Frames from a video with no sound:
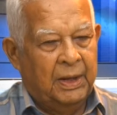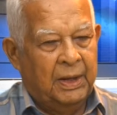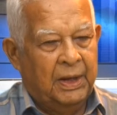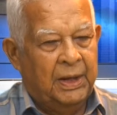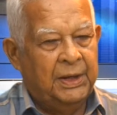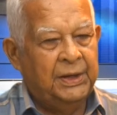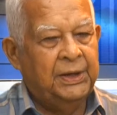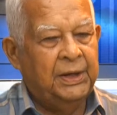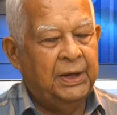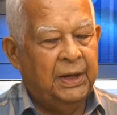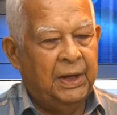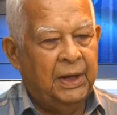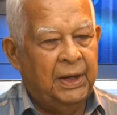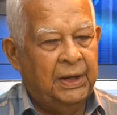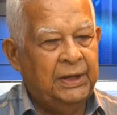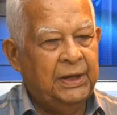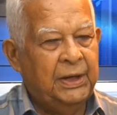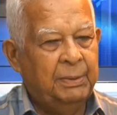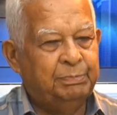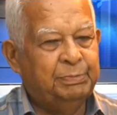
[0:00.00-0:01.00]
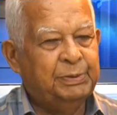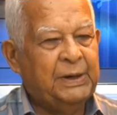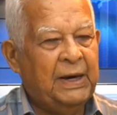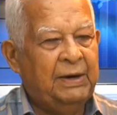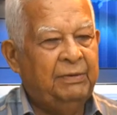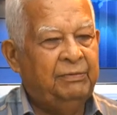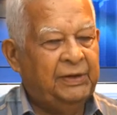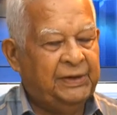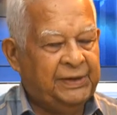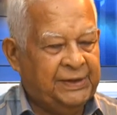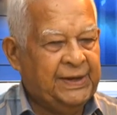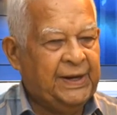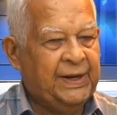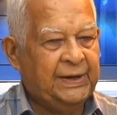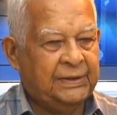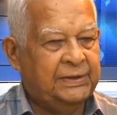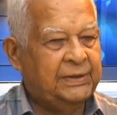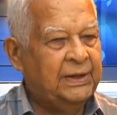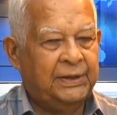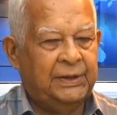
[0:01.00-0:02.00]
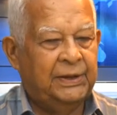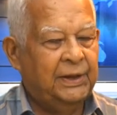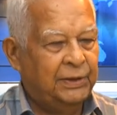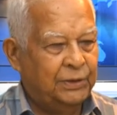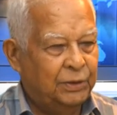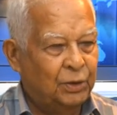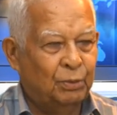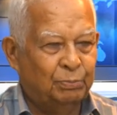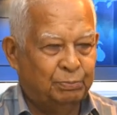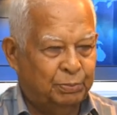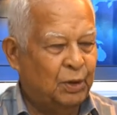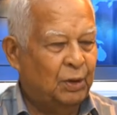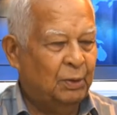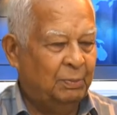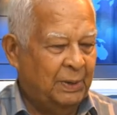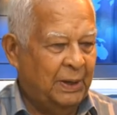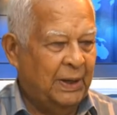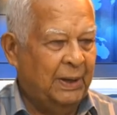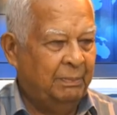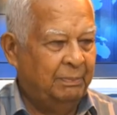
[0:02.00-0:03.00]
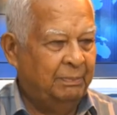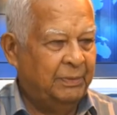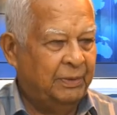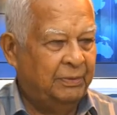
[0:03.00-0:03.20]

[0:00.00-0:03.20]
in the private sector, there's no problem.